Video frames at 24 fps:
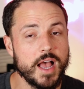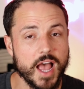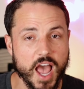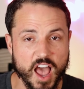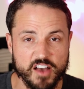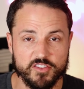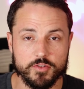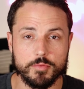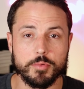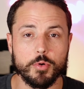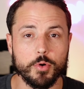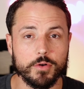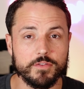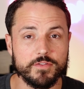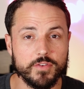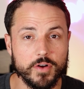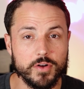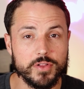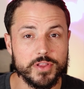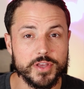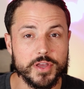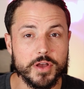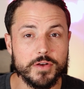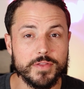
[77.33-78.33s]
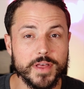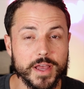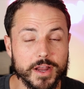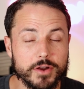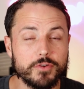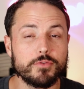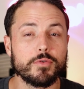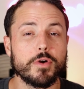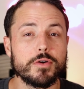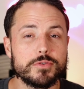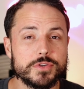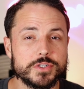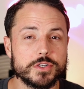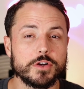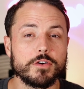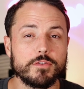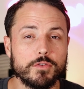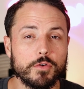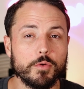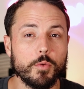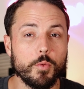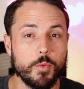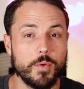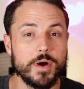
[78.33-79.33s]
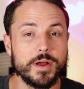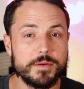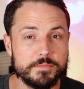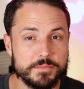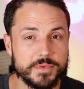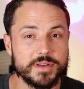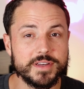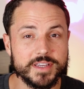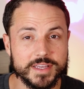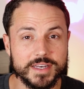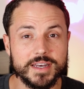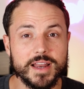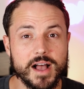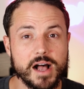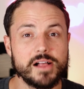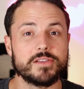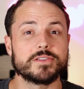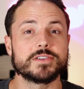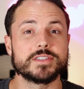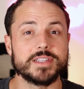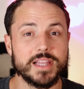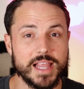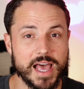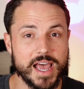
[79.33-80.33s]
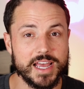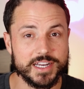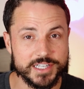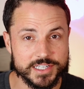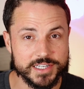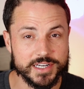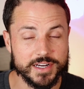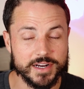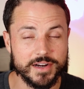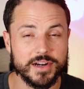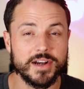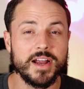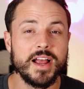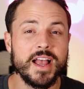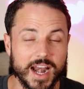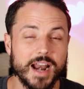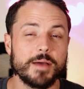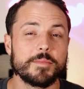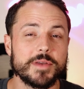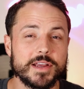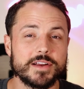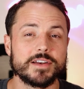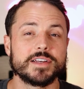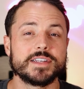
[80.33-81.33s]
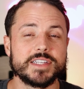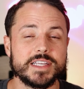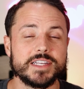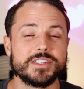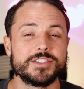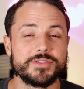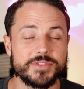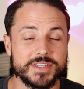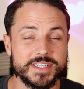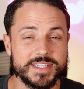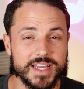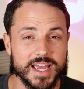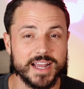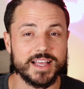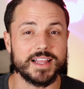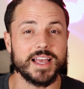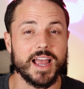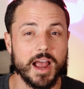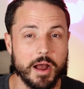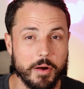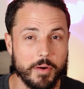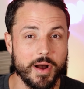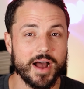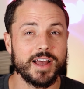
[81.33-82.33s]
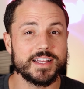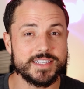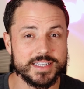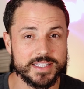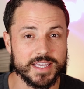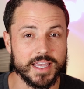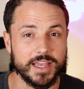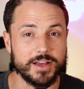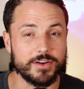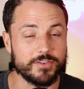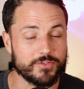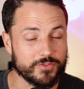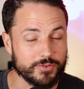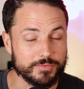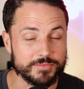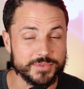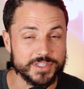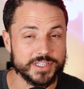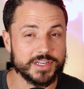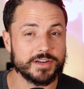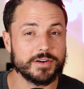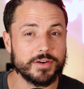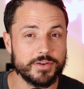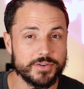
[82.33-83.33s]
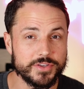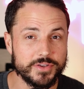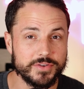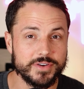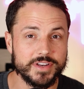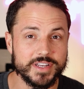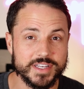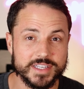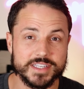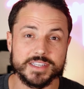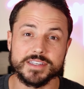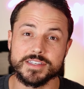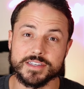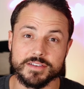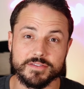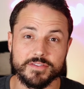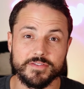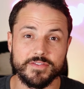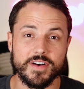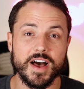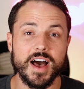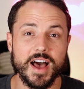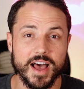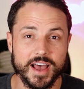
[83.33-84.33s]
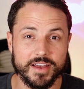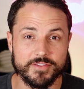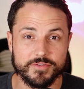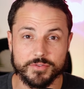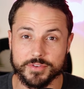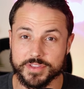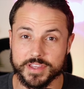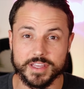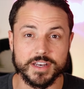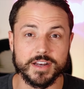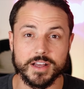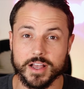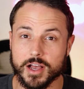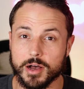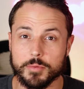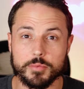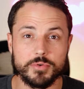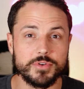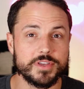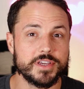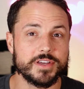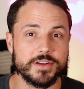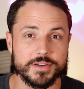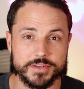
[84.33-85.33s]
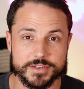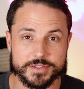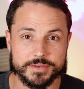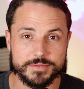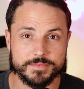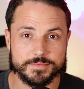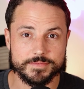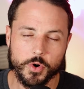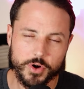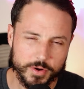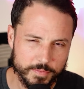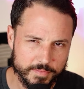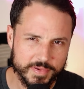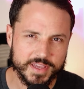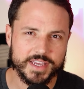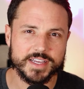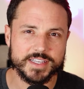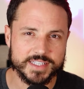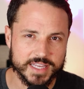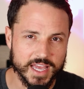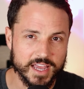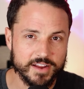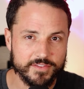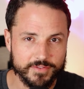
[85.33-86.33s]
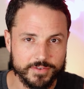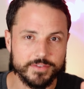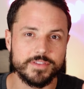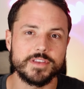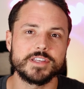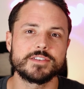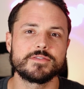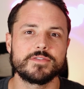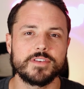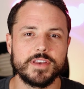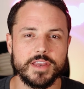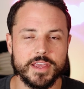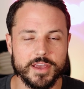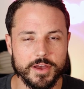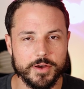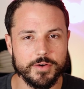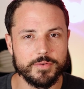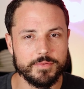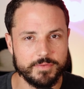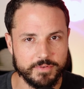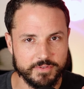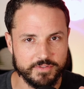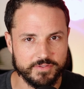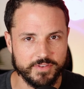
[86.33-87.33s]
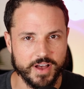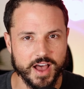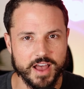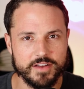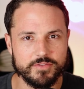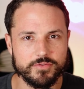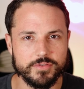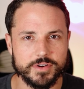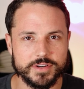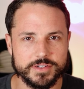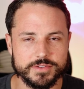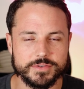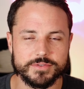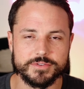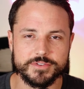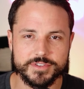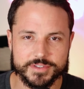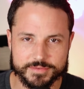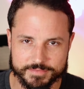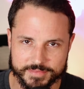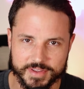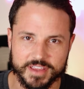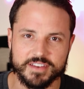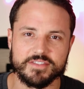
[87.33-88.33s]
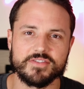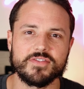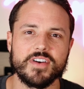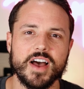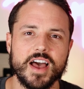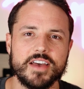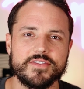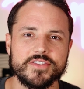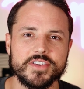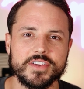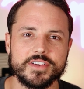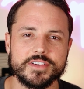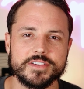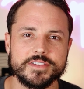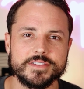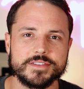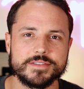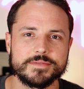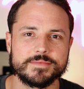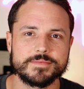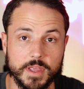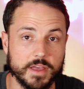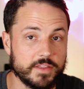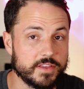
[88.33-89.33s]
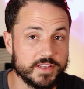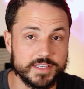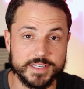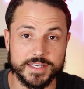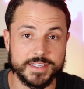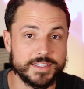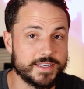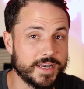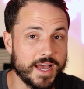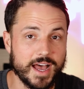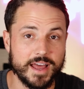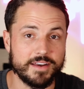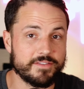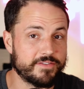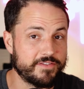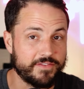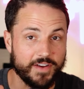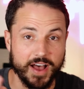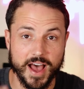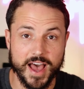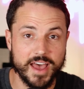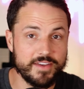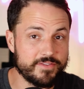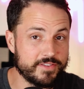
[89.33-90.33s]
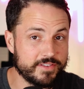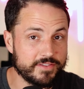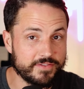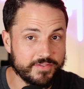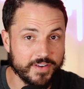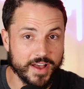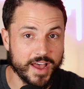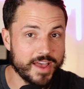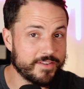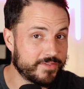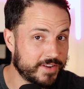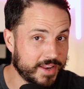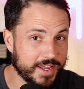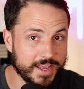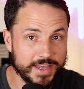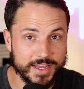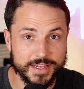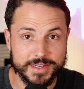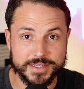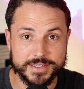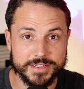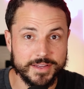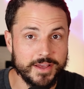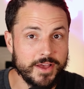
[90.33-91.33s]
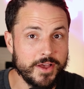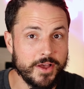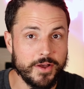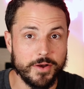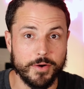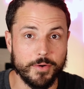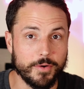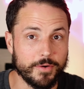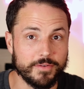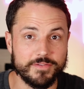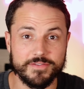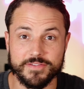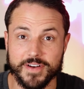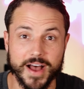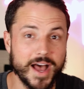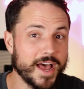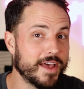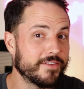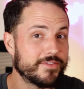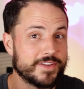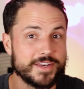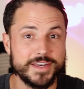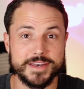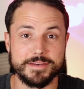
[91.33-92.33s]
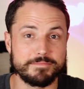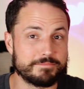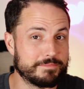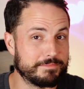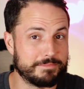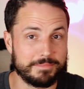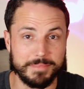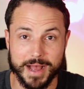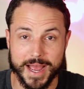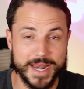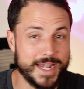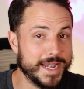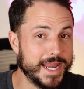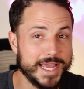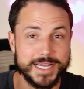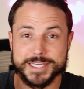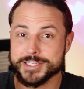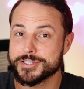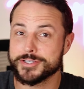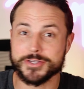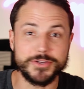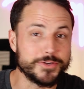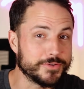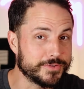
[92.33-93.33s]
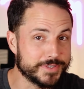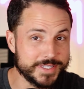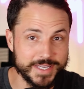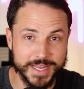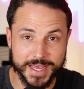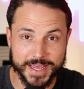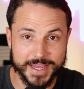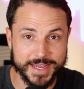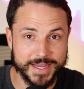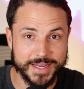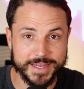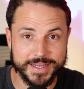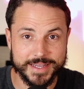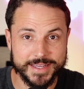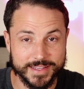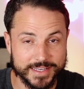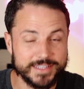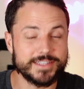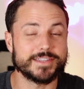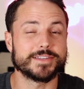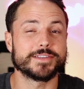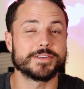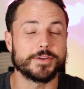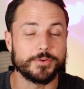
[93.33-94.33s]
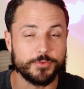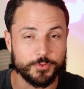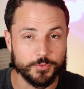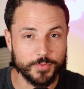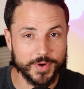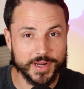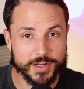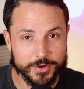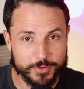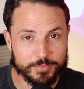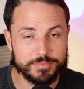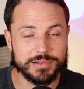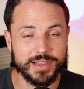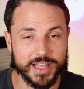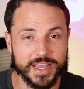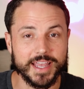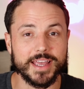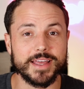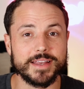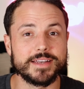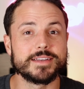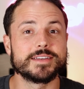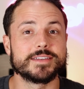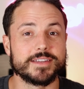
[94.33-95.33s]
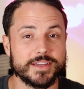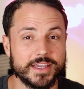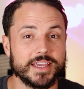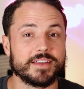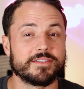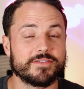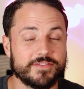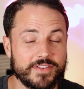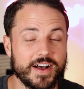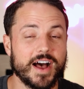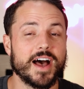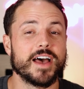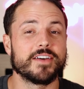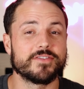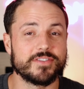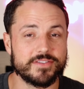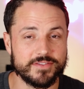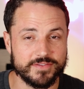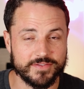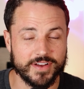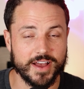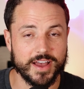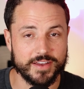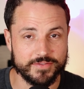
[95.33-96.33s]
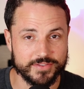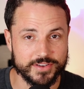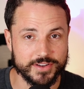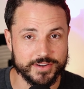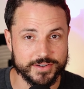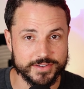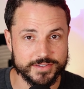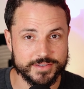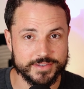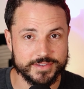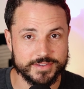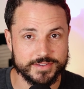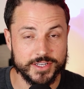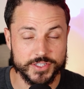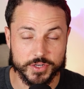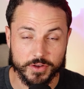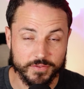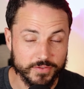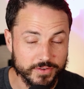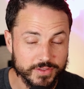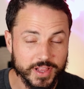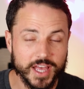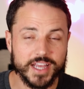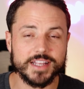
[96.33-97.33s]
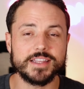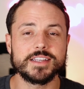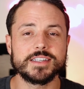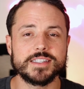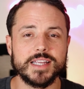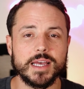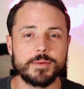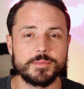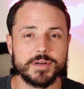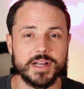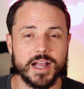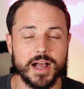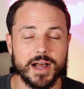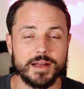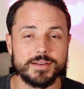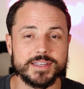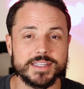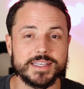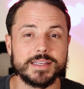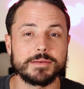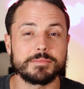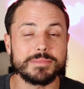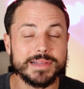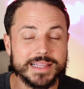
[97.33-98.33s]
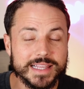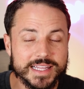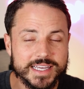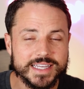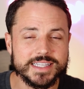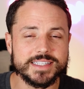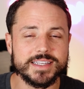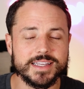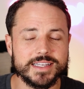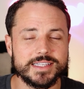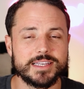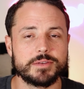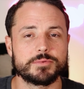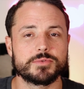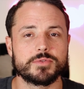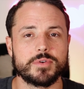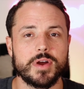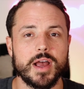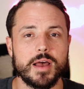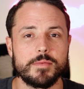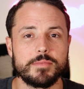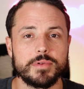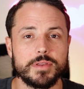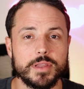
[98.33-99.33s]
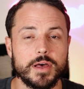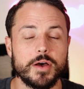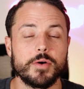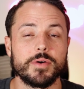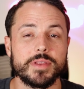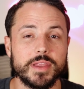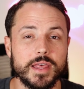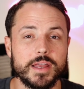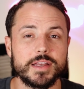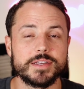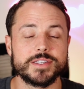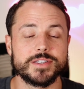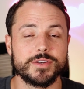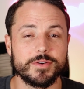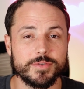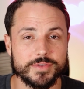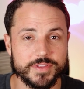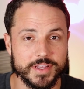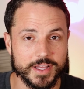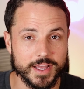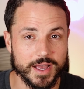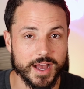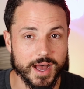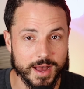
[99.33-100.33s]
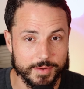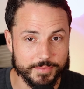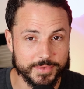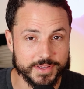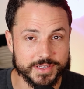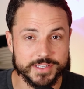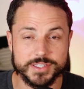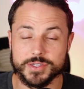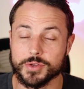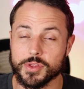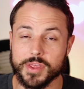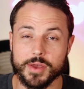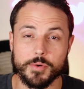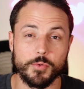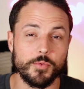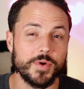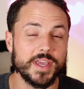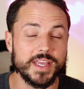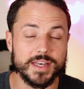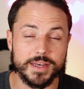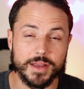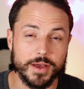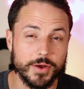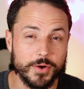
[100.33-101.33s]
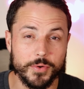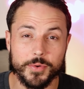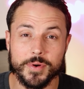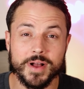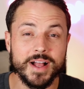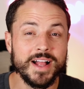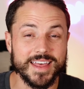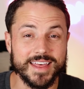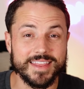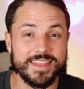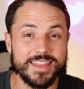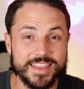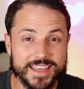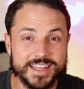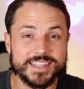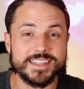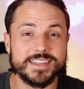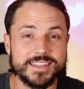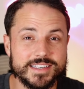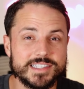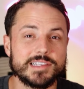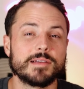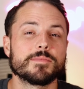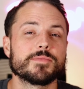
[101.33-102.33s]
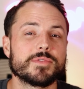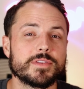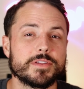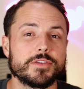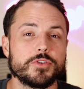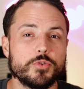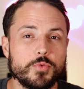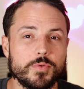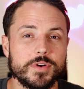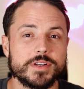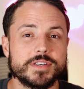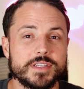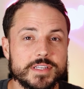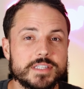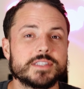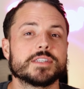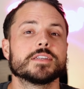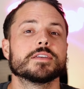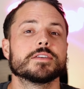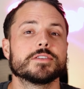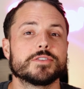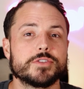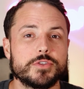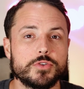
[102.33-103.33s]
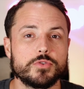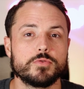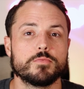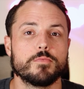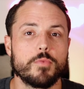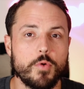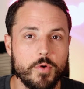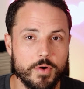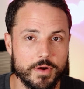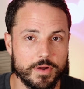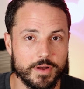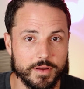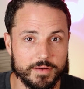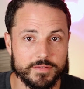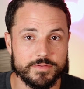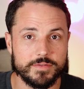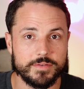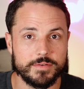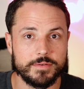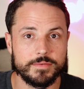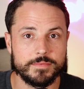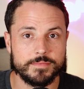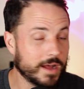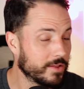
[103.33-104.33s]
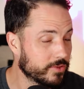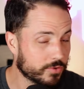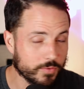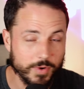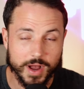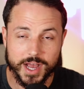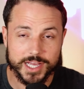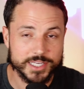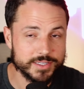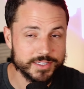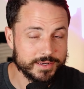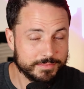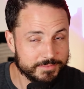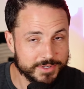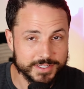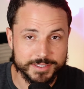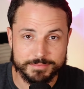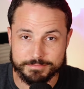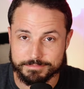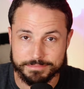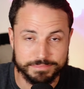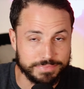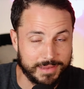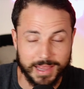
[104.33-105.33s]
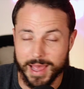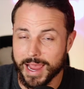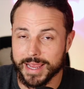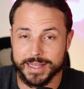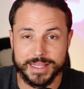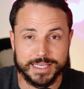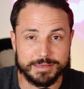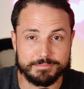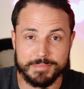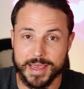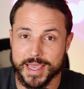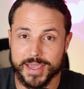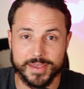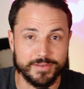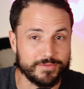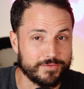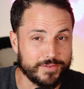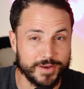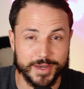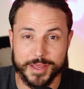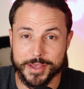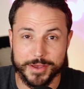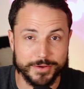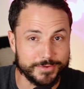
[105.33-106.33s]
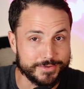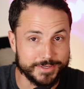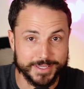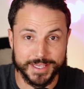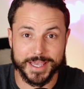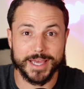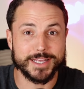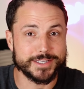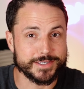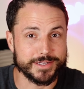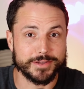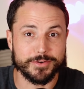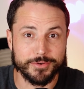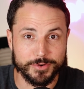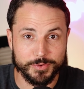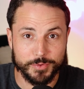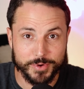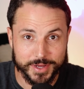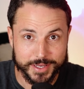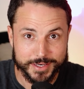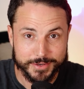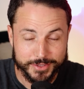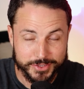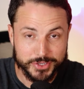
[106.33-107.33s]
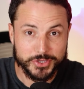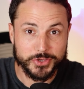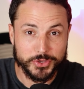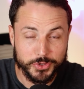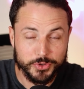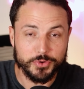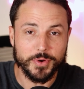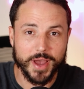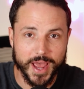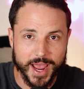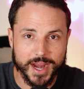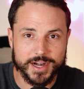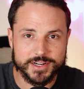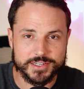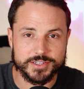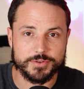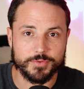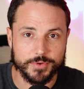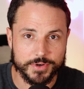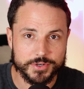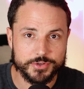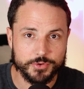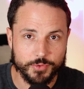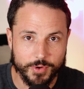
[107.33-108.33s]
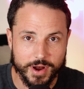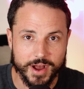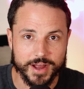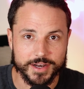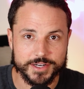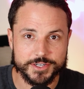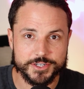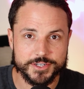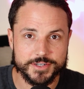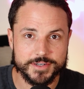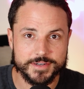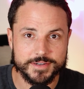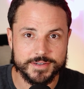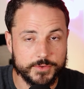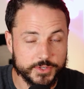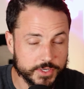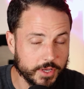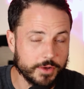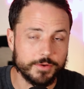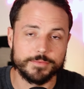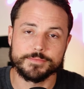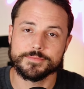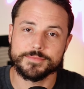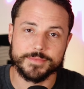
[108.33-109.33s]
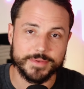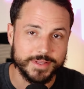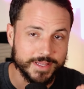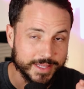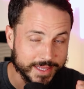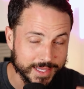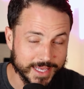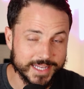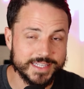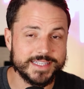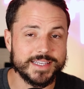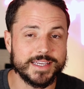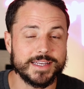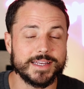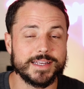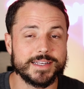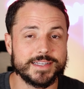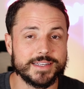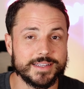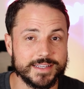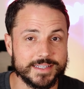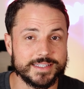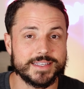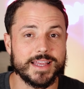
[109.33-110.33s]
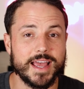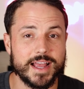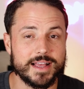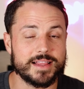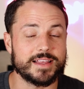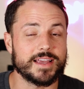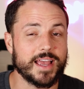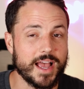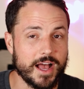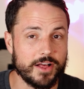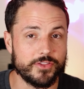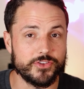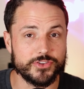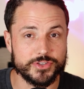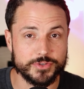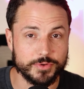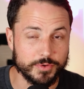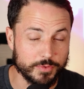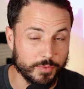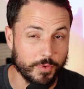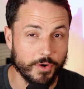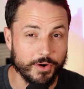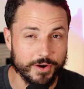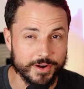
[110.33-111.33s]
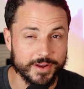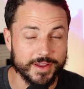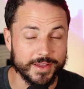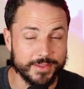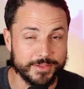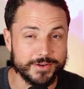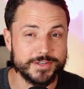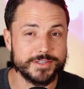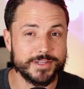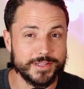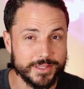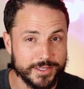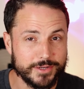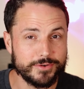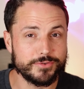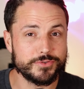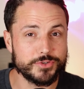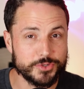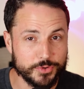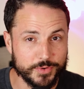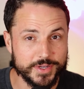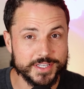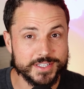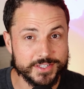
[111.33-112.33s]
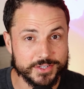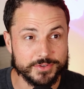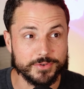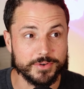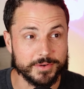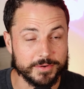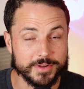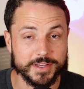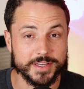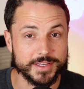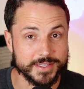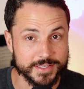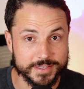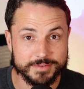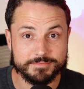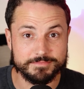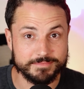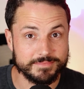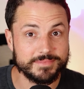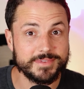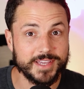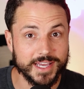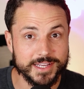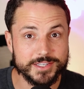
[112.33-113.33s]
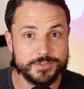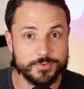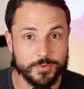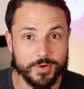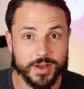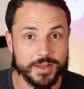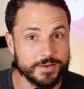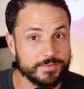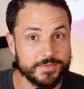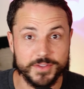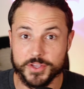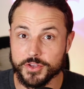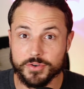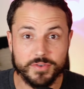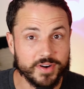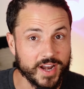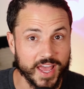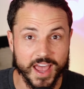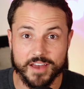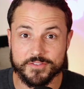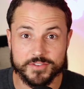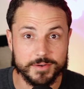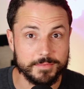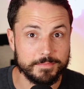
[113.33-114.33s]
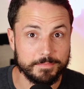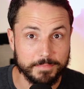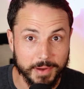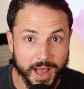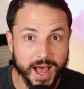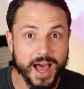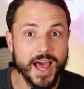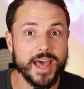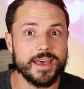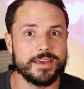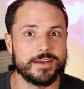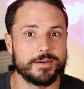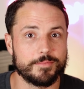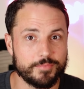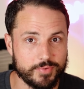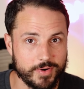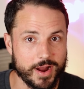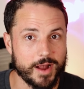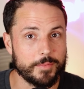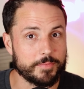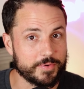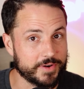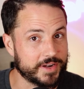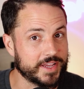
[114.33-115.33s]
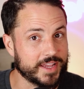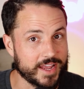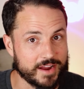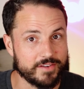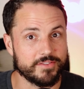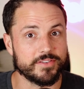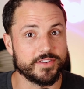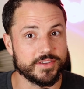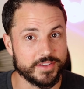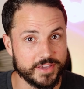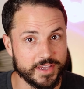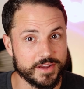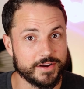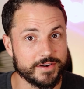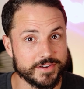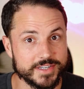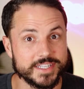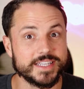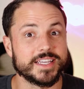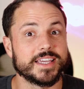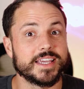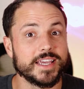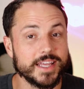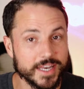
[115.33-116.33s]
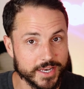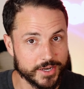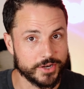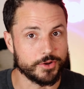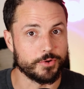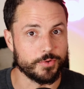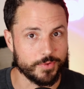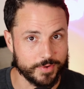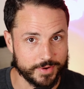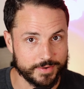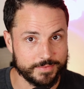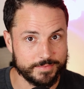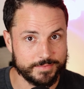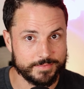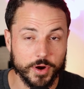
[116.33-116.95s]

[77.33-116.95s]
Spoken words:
I have a portfolio that grossed over $1 million last year, and I'm here to teach you exactly how I scaled from 0 units to 5 within a couple years. Or to be exact for this video, 5 rentals in 5 years. Now this is not 5 in 5 days or 5 by next Tuesday. This is a real plan to get 5 in 5 years. So if you like this type of content, please hit subscribe below and let us know in the comments so that we know that this is something you want to see us do more of. Otherwise, I'm just blindly making videos guessing on what you actually want to watch. So let's get into exactly how this would work. And there's a little twist to it because guess what? You don't have to buy a property every year to get a new one.